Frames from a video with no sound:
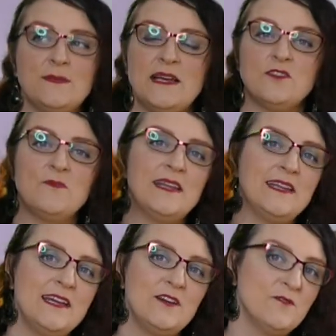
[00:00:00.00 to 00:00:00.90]
Smart Doll
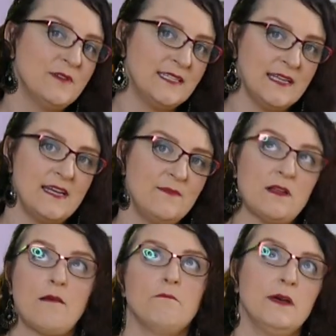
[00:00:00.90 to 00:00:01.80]
Monday, who is named
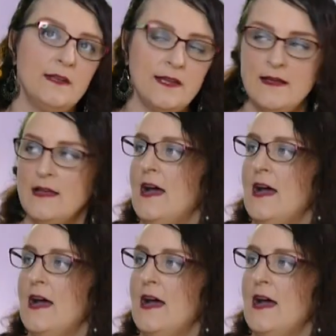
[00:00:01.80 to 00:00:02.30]
Monday.